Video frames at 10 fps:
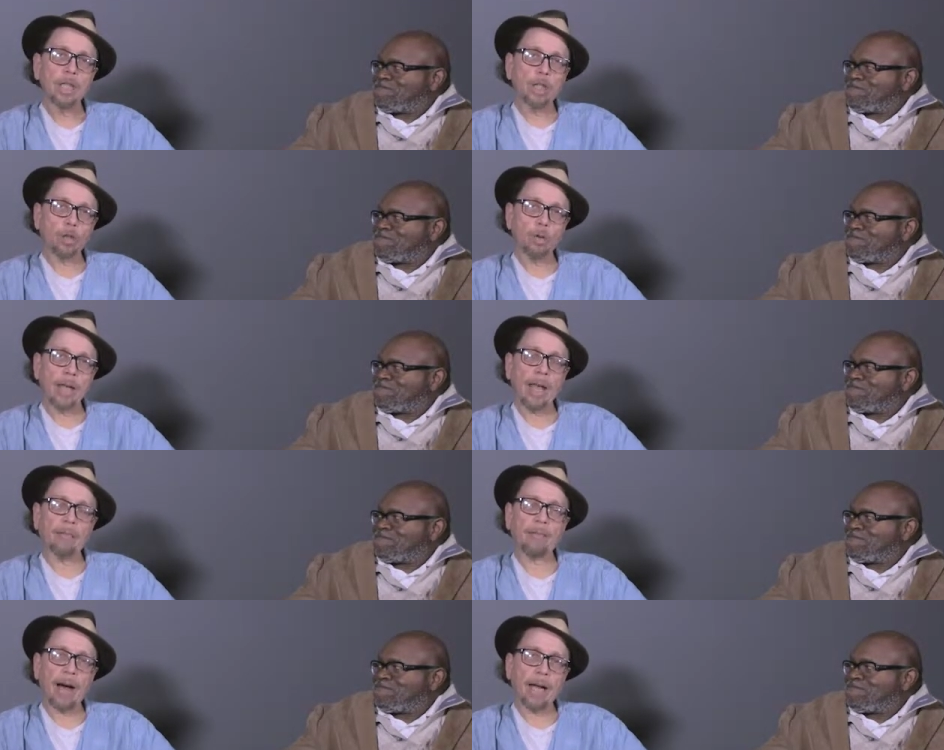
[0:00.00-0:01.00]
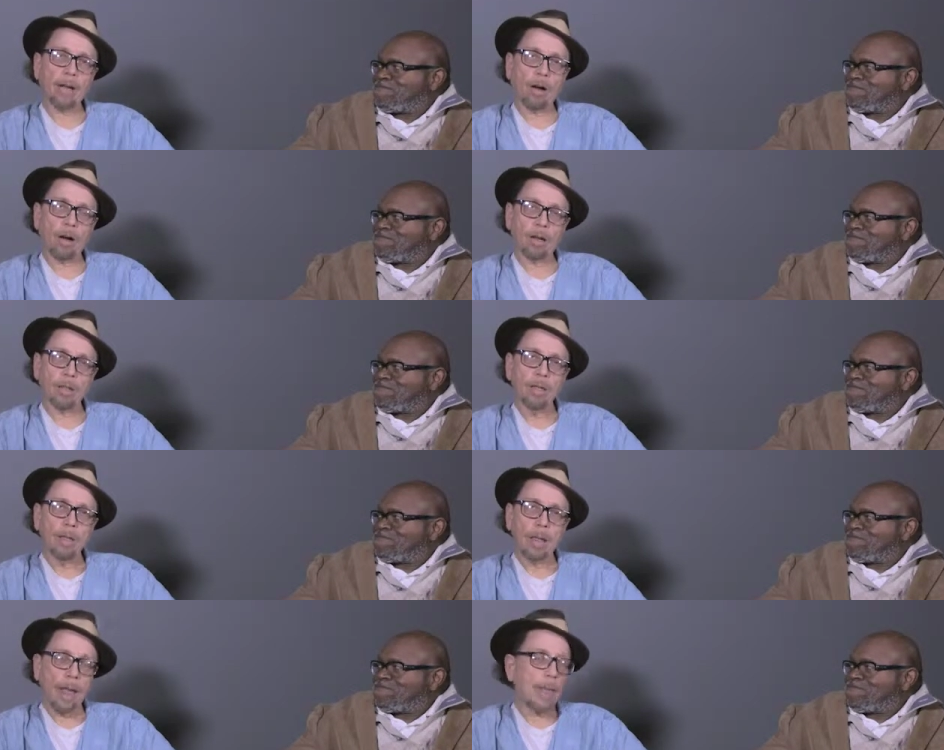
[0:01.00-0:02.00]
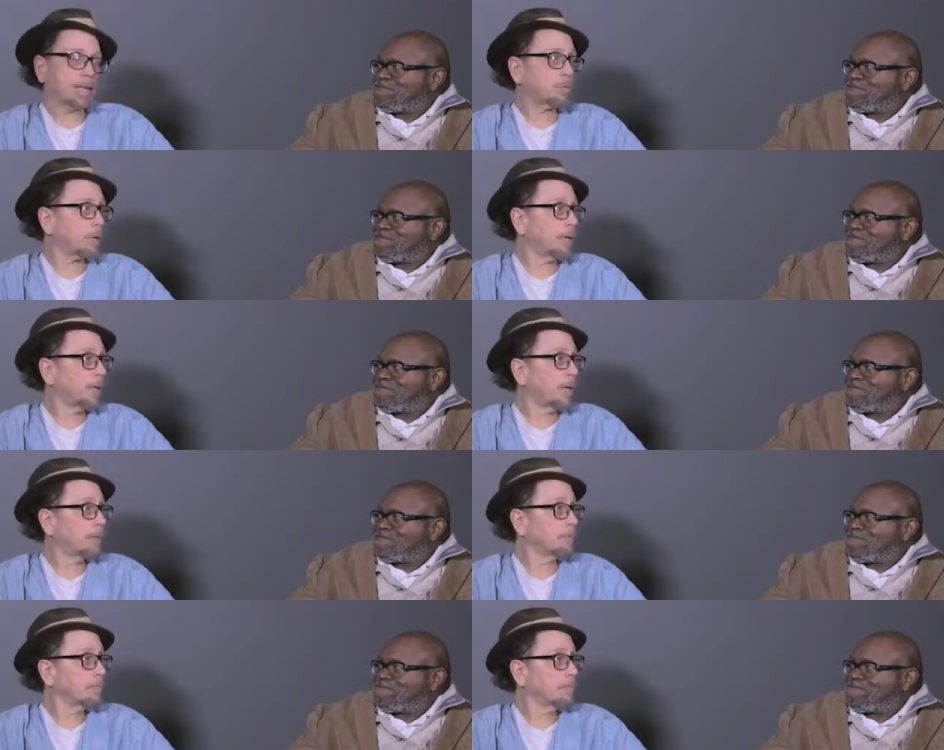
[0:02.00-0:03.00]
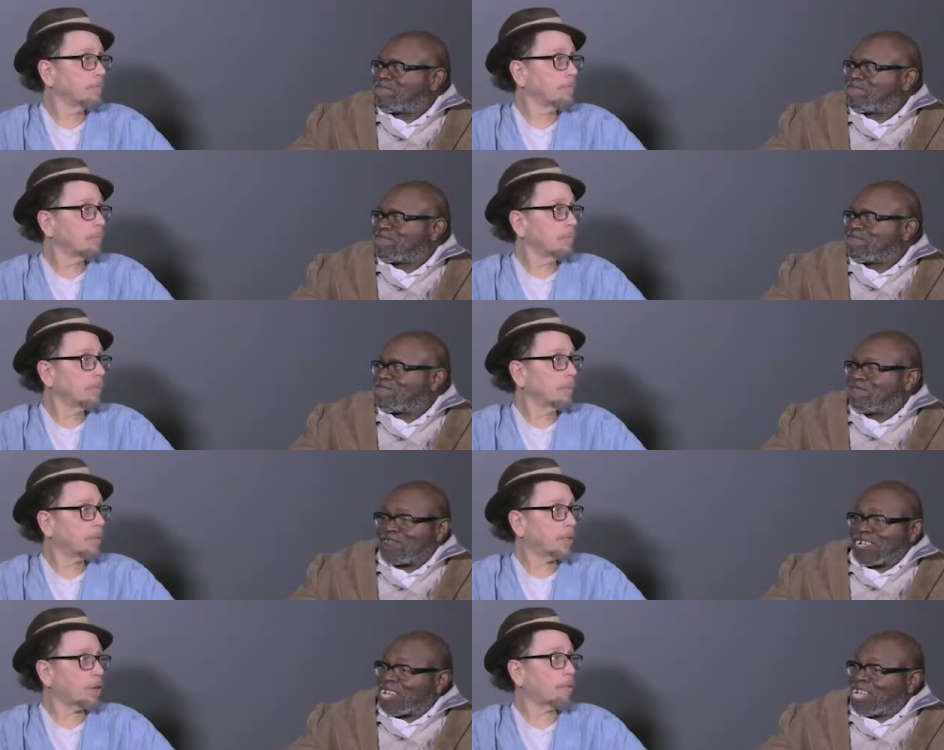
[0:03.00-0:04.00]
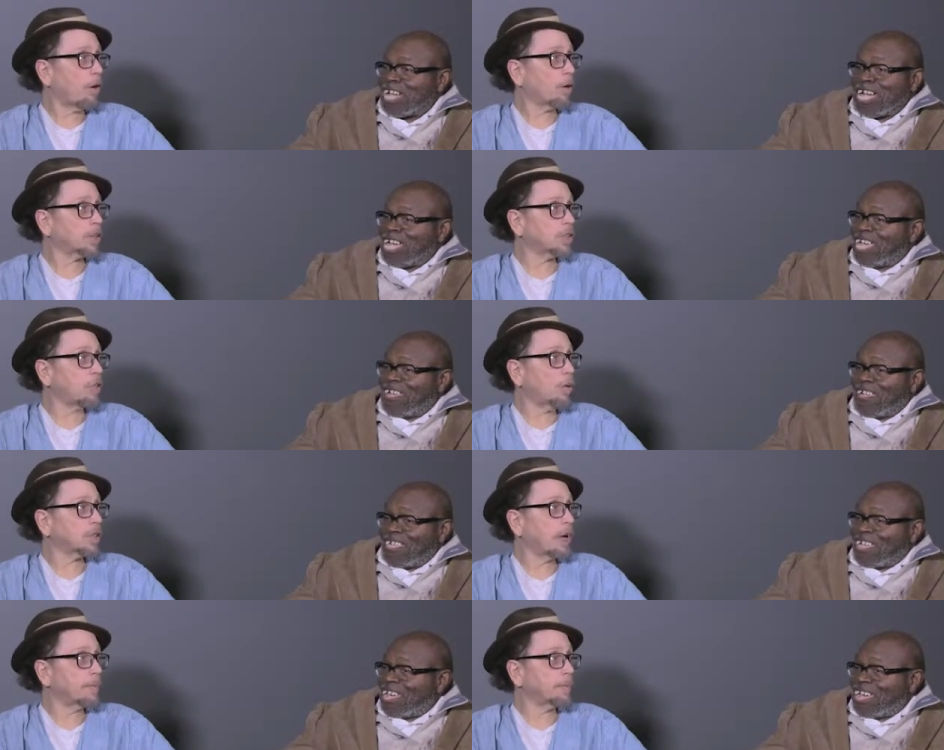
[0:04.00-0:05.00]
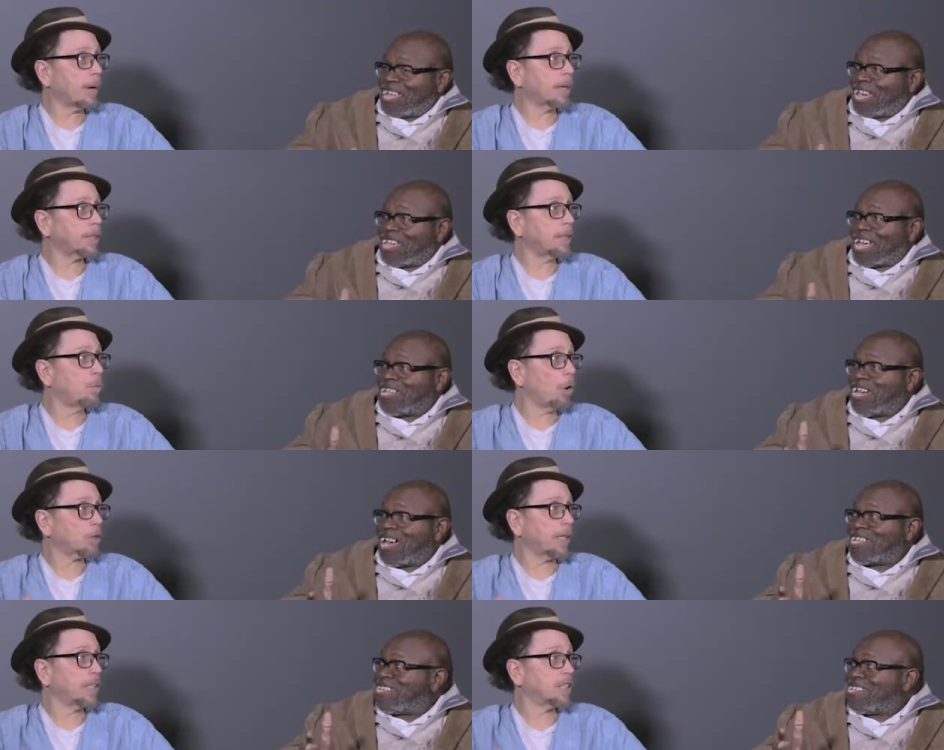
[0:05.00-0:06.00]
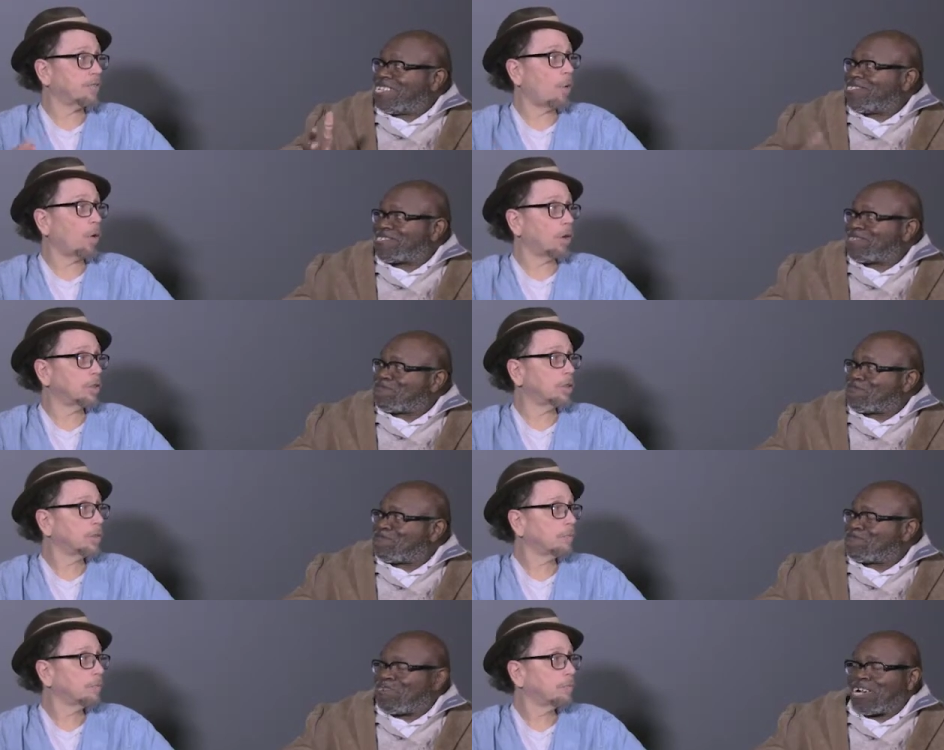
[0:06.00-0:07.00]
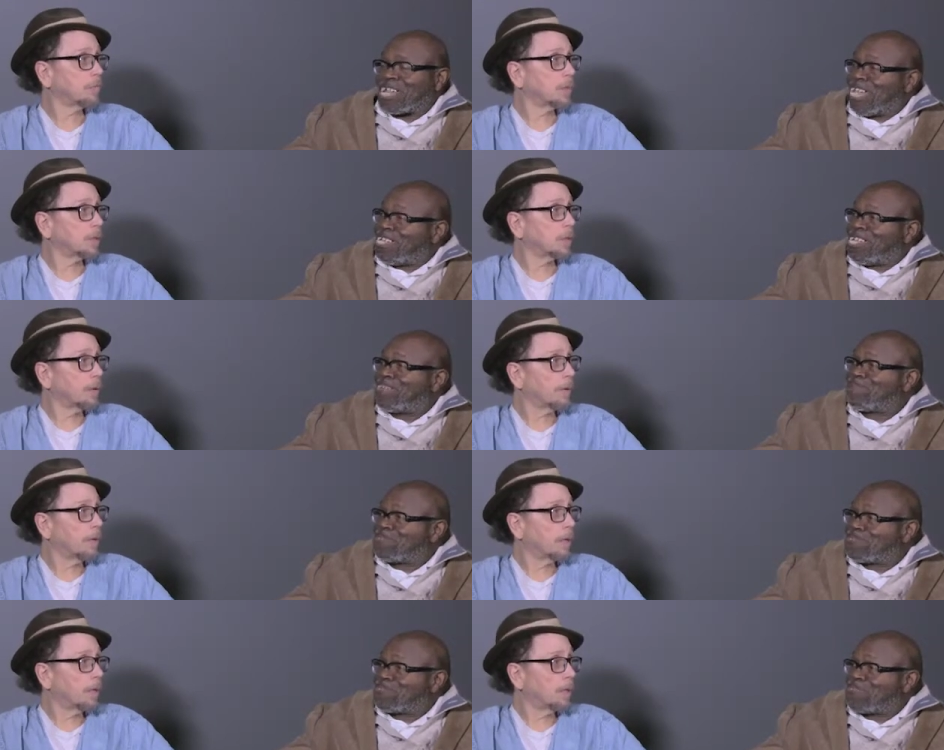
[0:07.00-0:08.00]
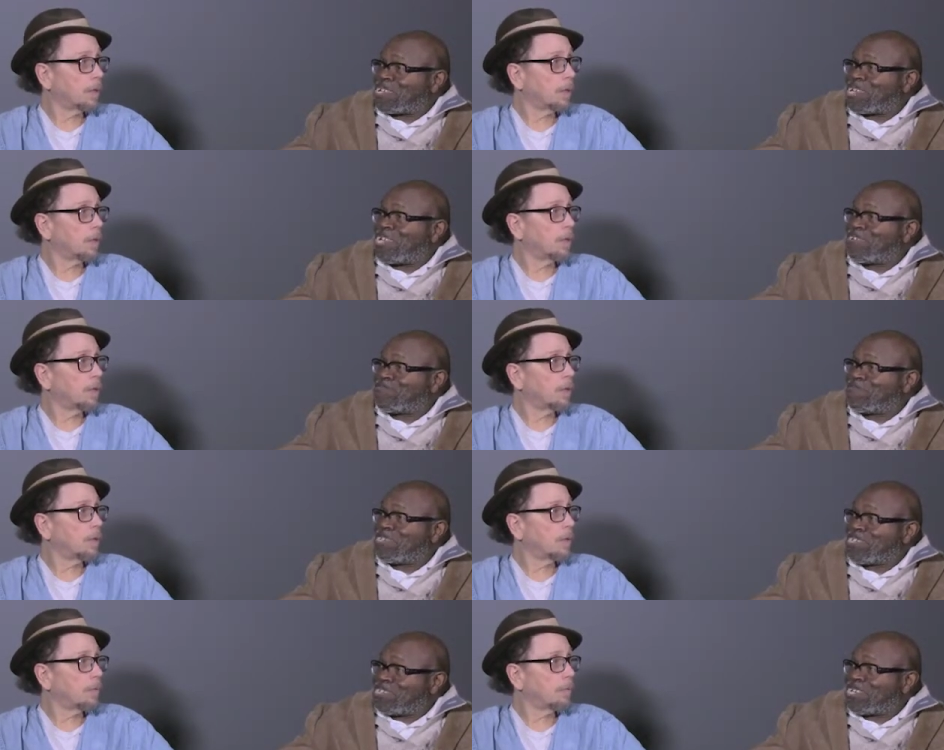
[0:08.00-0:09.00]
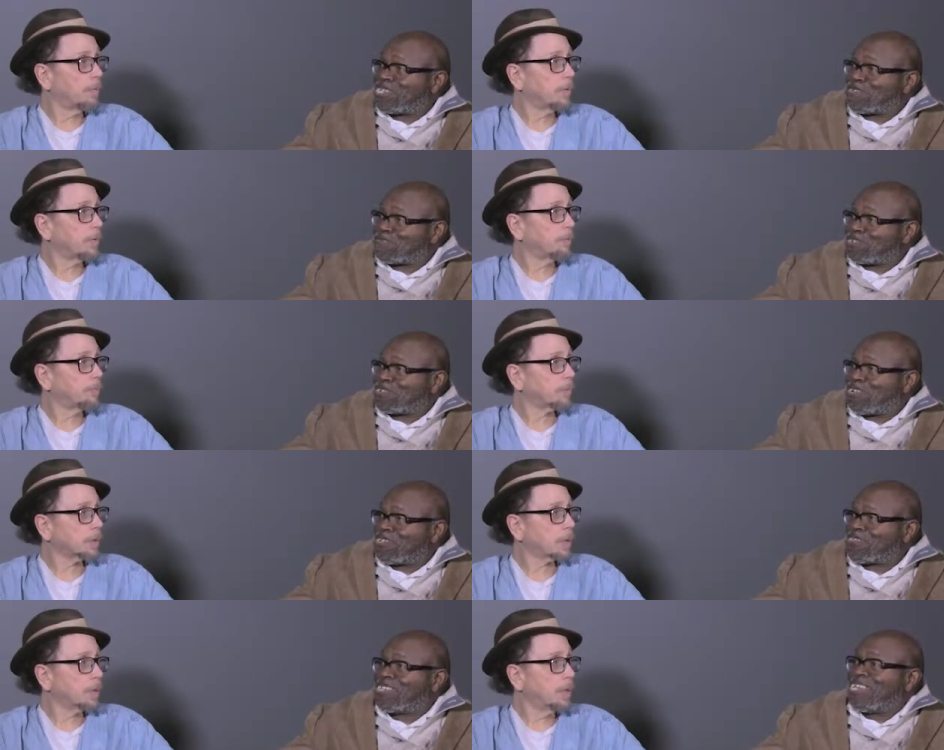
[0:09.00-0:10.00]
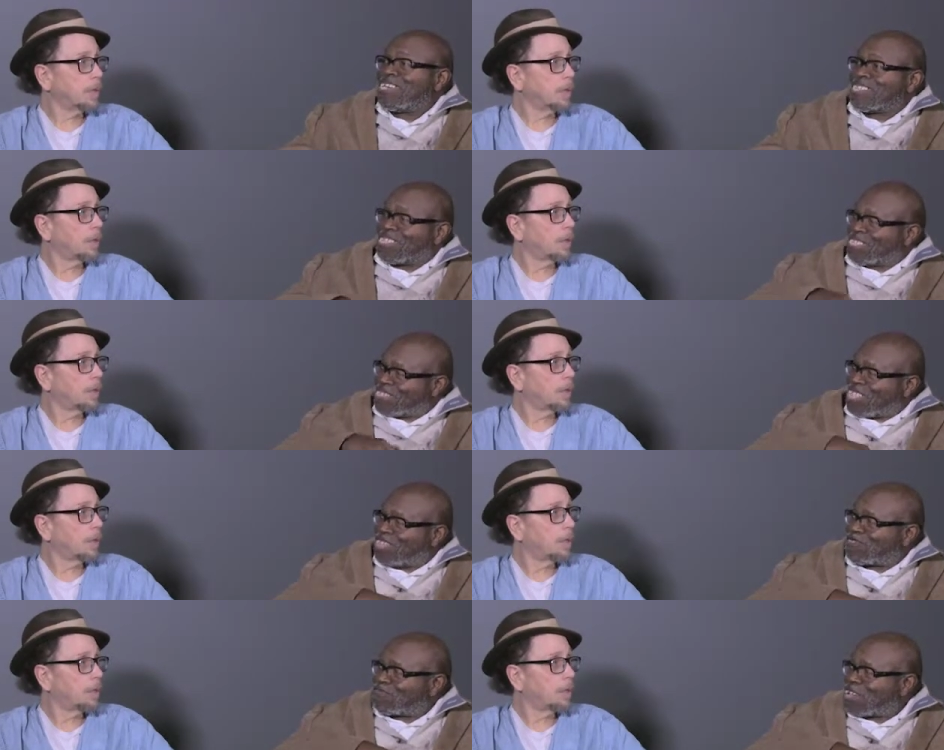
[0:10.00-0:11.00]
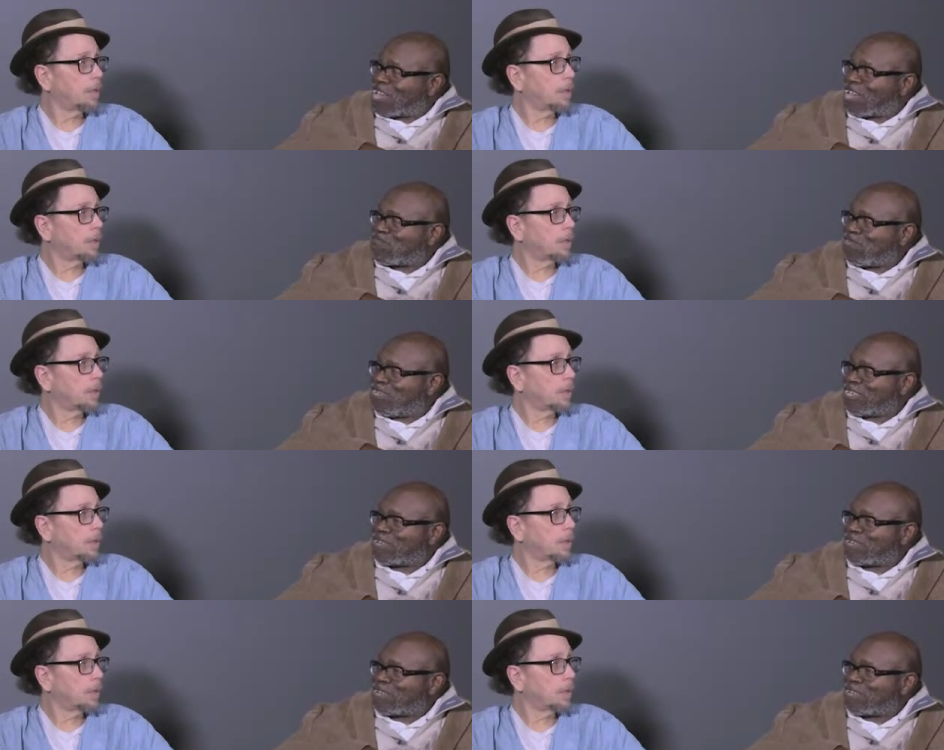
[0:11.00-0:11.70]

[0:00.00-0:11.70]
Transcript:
Speaker 1: to create fine art. And that's where the uh, the term Vulcan Forge comes back. And, and I, worked I, at I, his
Speaker 2: forge. Juan, I love the story and I love the way you tell it because that's what I feel in